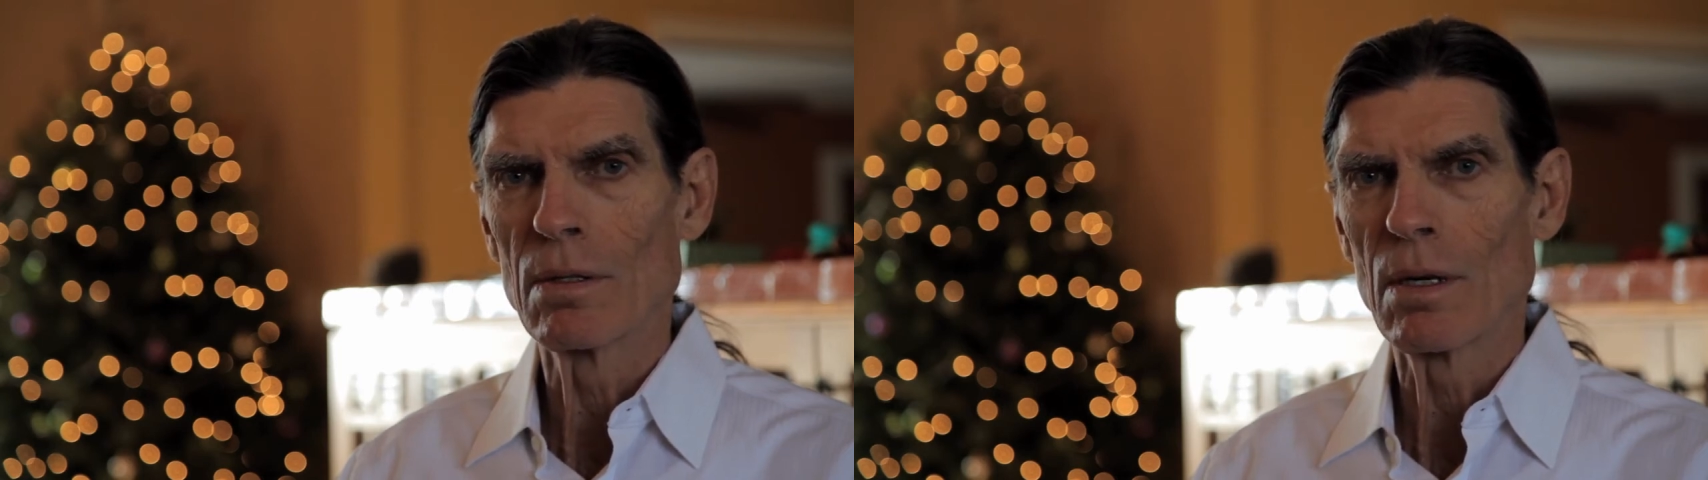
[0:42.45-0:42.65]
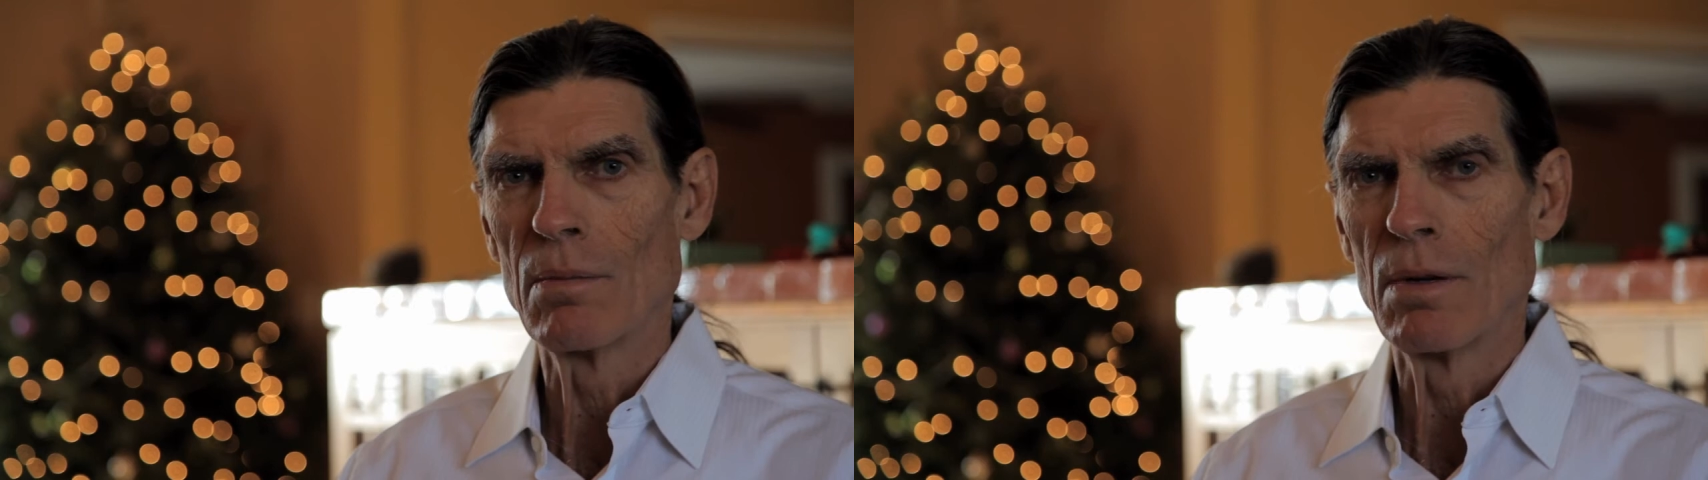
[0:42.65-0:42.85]

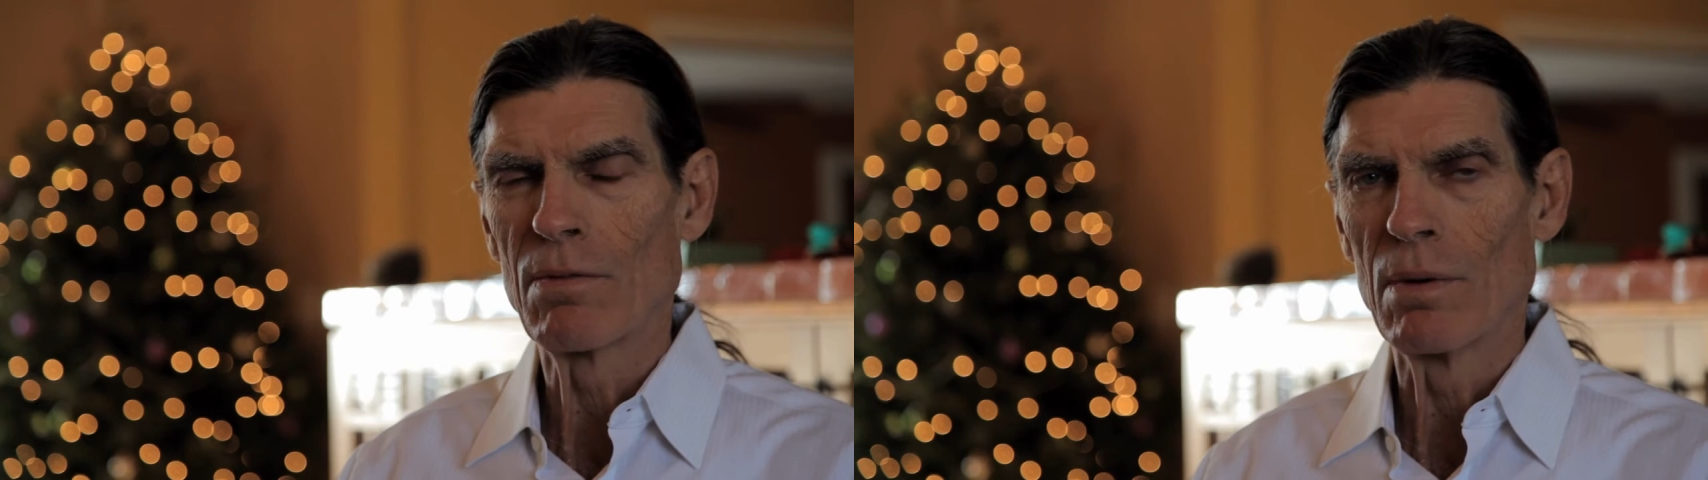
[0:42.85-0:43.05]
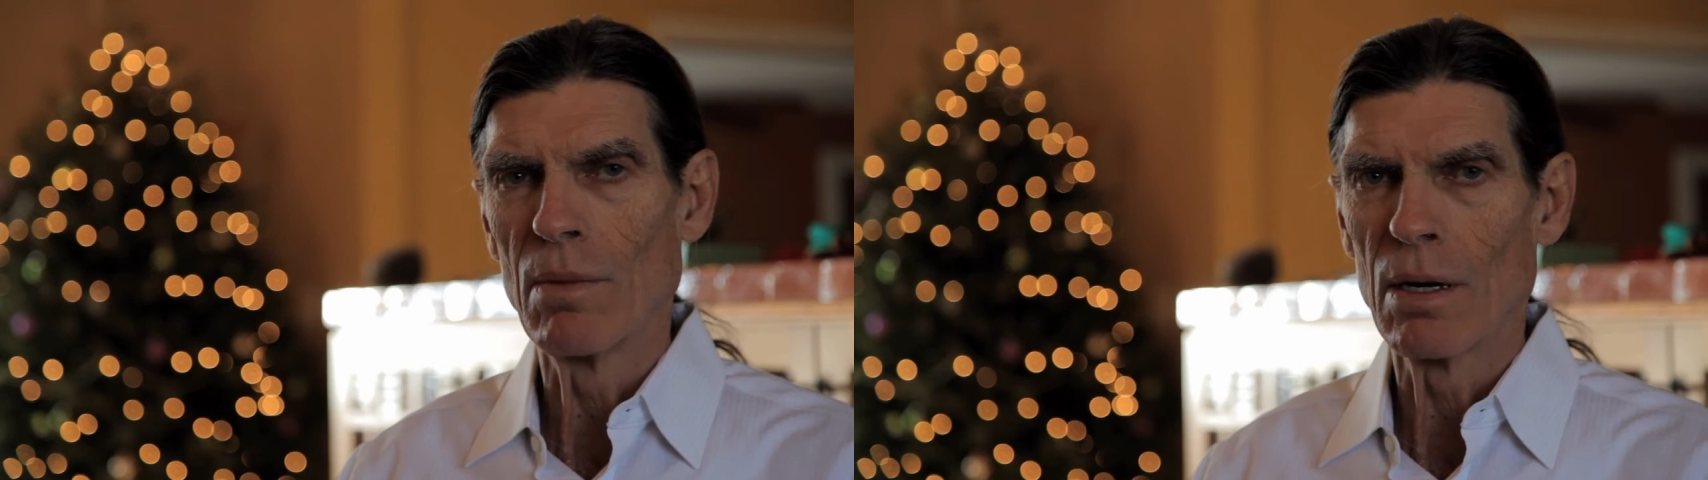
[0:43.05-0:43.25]
coming
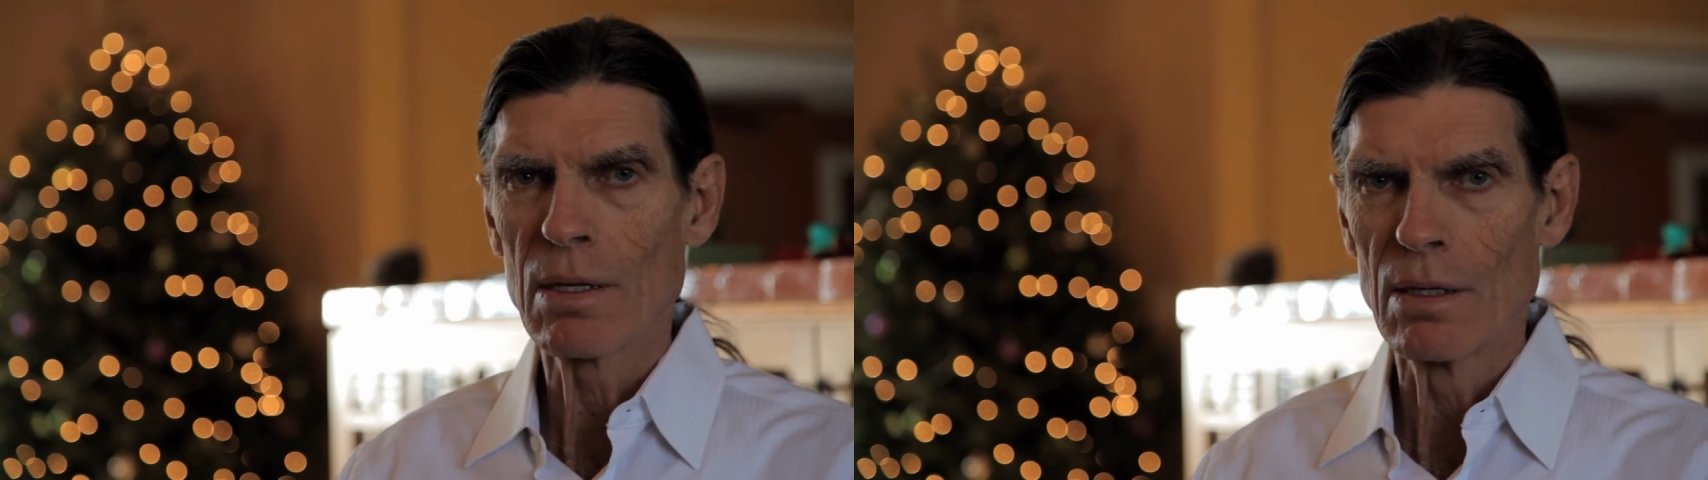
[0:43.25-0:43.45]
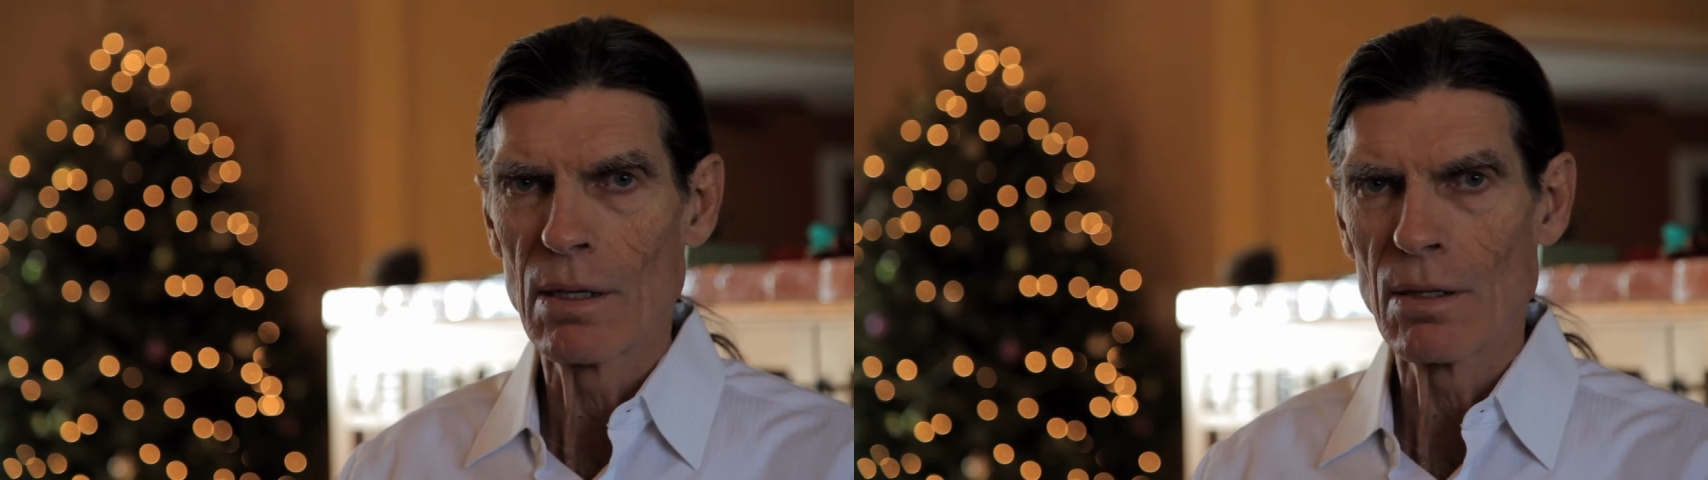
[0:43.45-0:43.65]
from
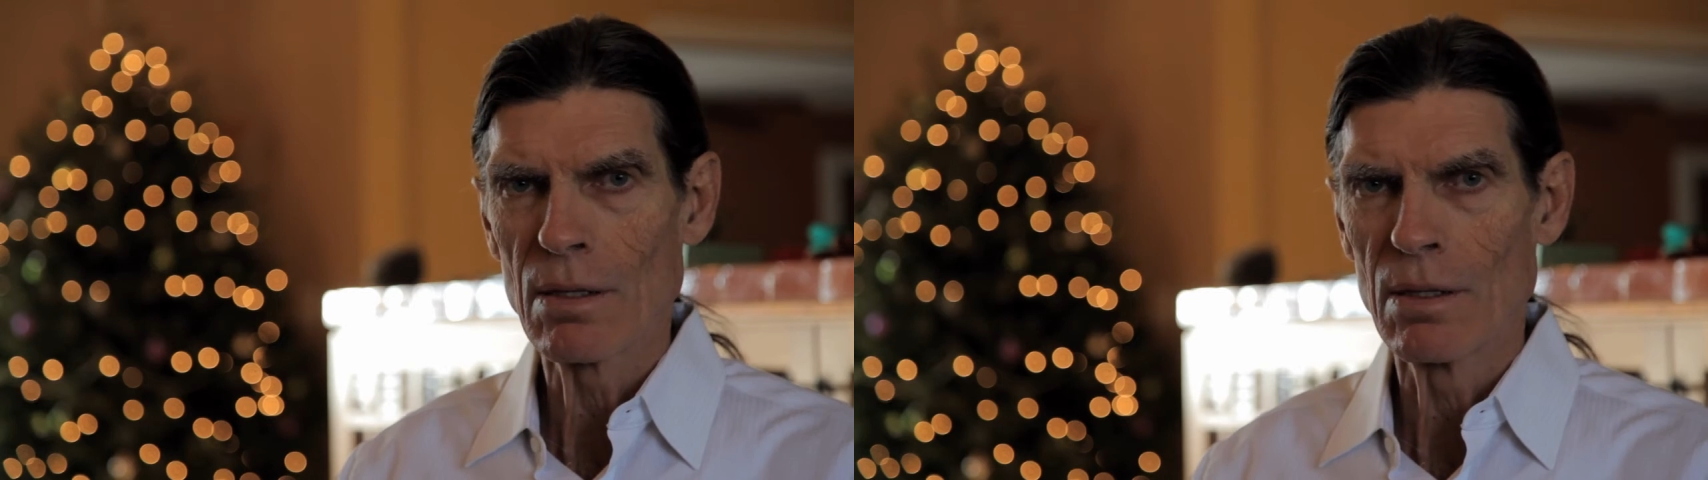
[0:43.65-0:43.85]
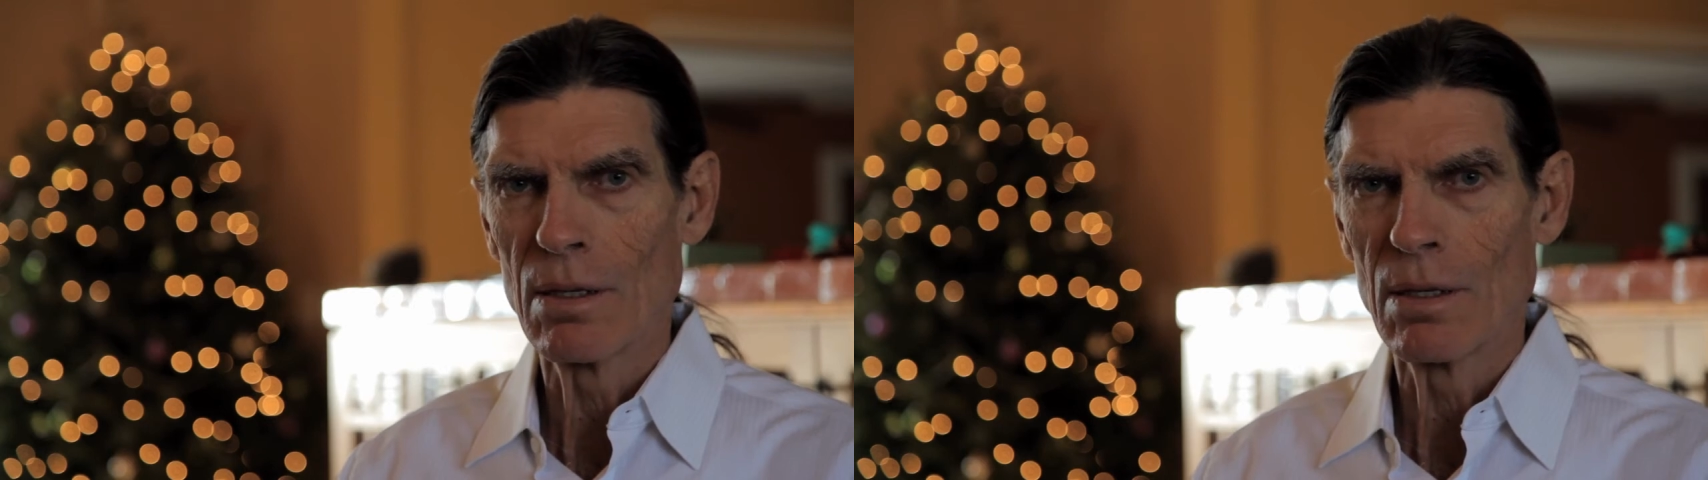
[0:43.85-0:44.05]

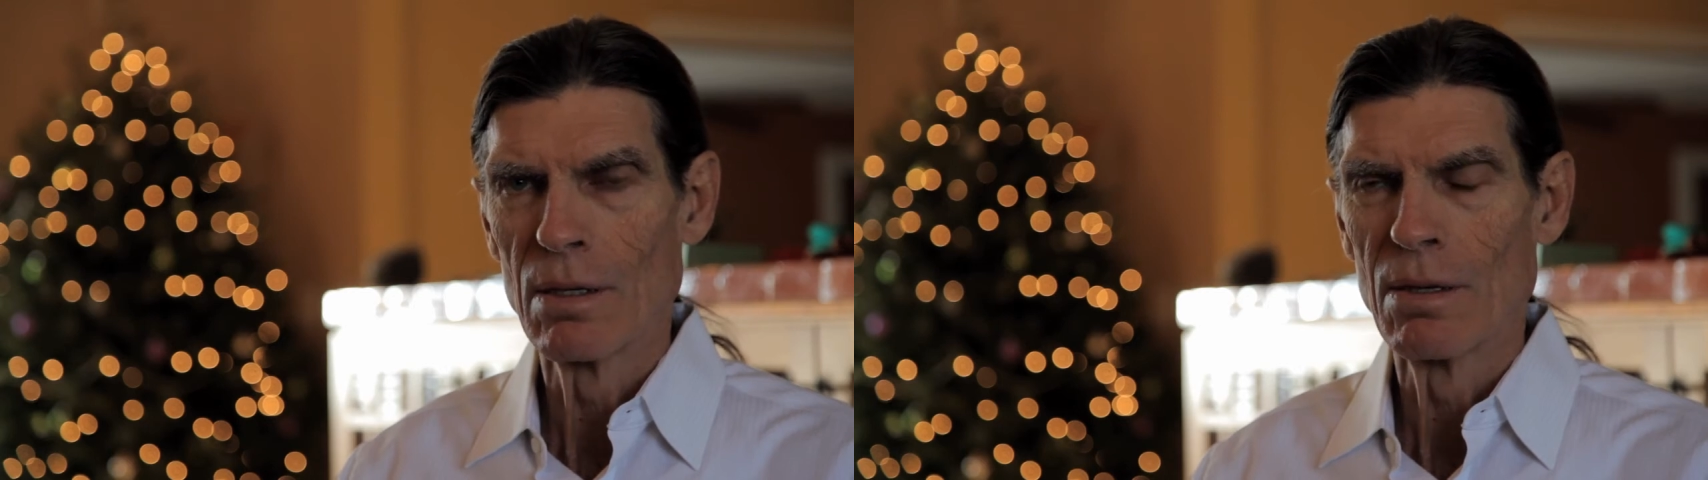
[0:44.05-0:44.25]
authenticity,